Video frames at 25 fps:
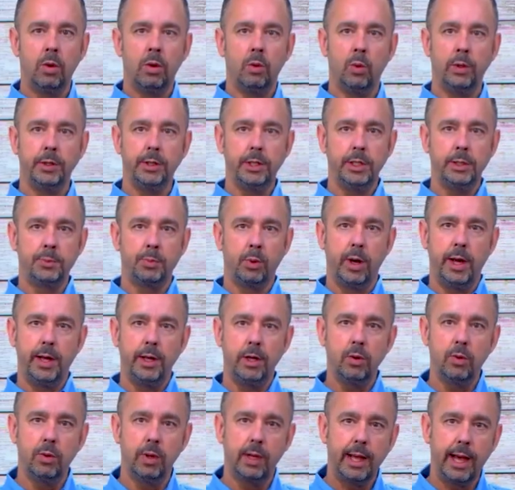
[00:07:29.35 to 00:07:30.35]
With these
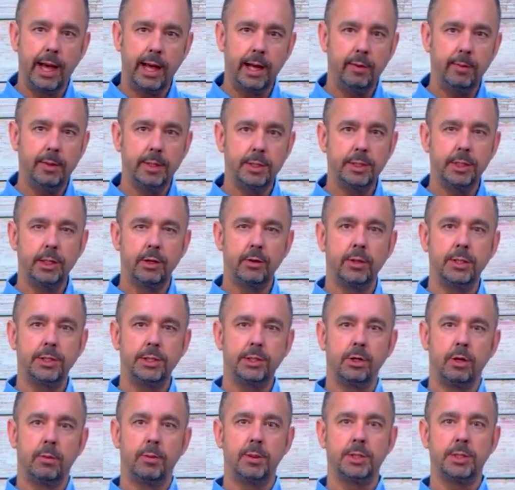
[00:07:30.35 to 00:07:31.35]
brand new Economy
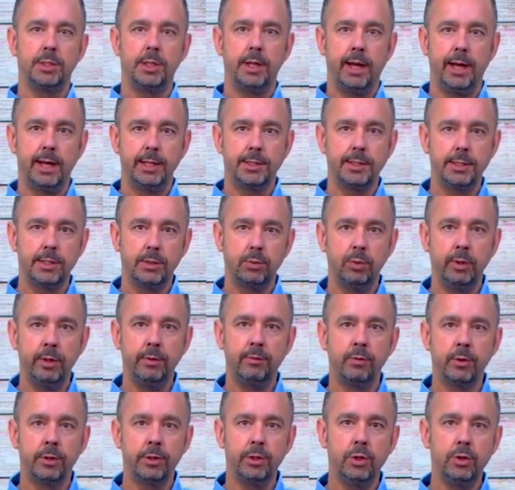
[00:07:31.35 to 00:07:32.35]
Series thermostats,
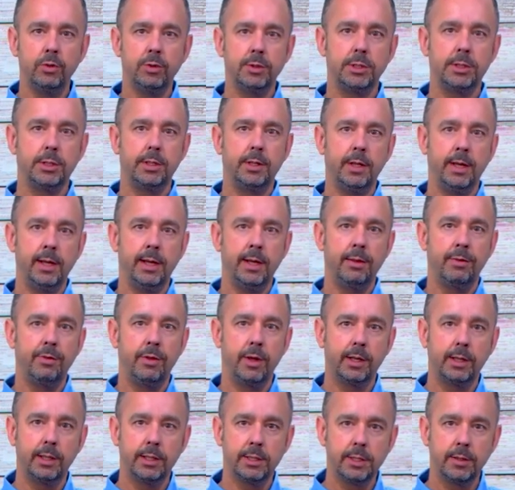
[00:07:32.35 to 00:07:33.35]
we've reduced the
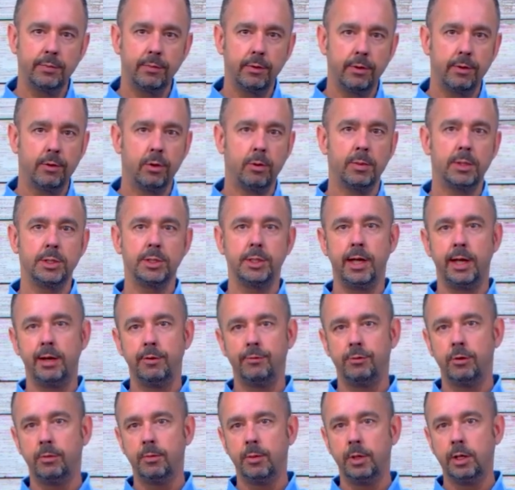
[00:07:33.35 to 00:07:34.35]
thickness of the
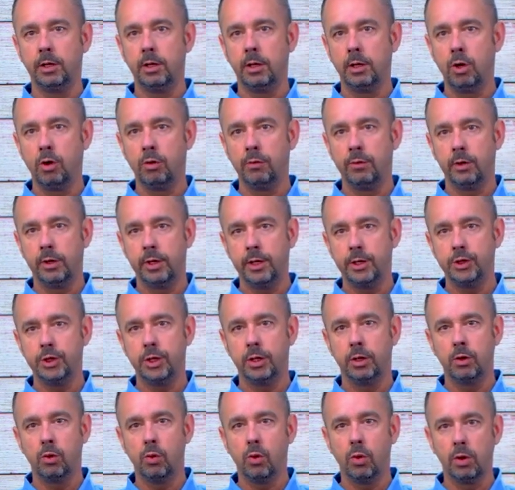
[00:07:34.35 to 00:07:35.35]
thermostat from a little over an
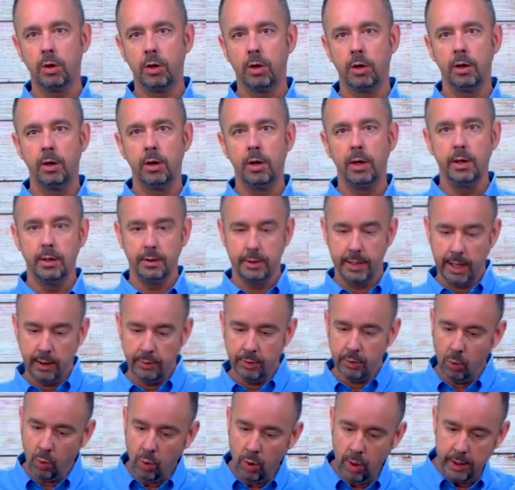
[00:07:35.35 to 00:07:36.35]
inch and a quarter
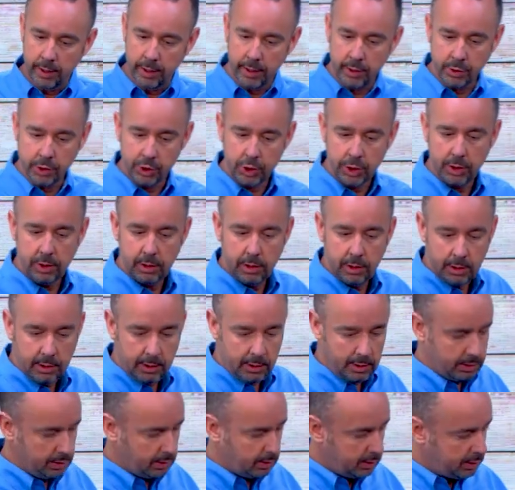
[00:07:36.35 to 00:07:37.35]
down to one inch.
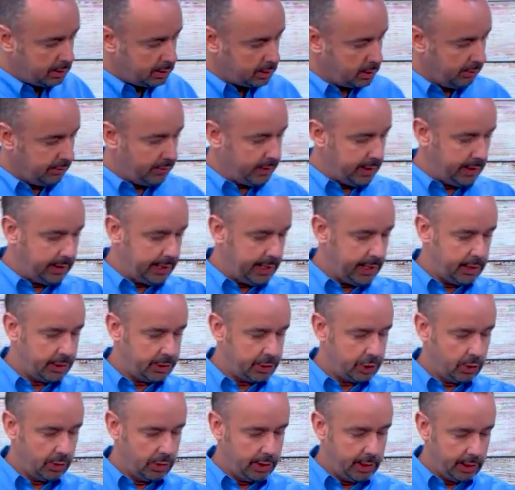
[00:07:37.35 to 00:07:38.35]
So if I kind
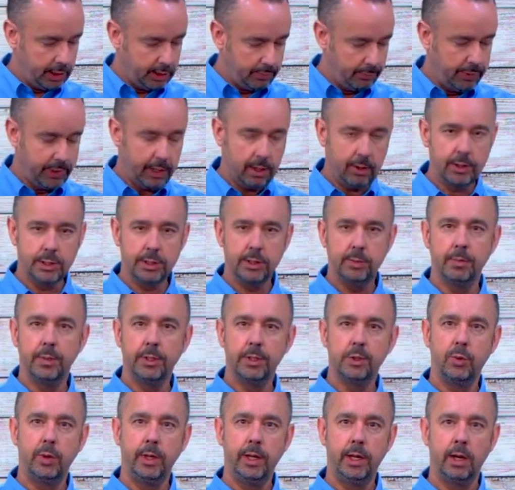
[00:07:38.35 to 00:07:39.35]
of show you a comparison
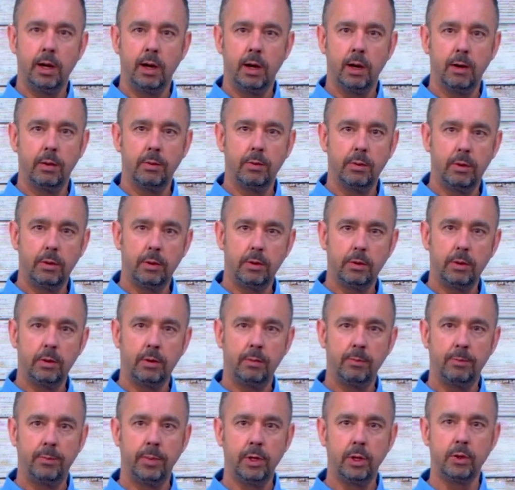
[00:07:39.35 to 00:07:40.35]
between our
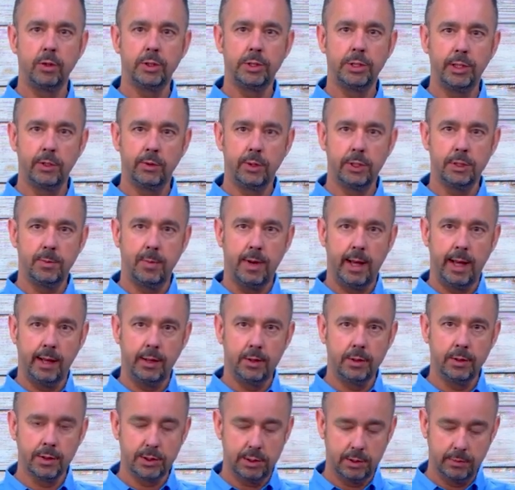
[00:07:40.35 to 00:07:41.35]
Builder Series
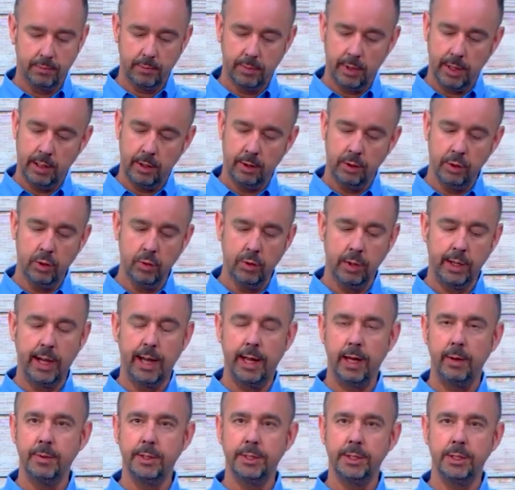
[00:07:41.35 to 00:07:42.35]
models in our new
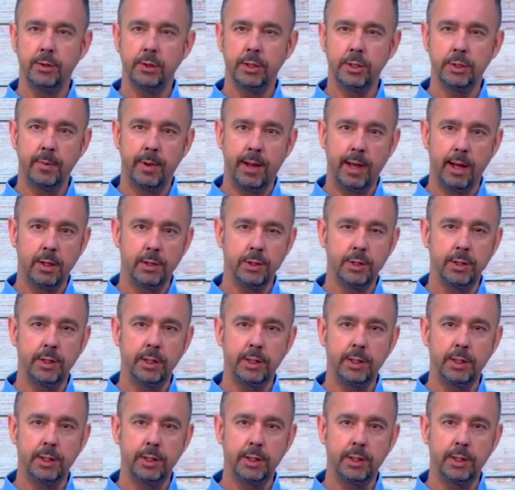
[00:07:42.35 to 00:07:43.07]
economy series models, you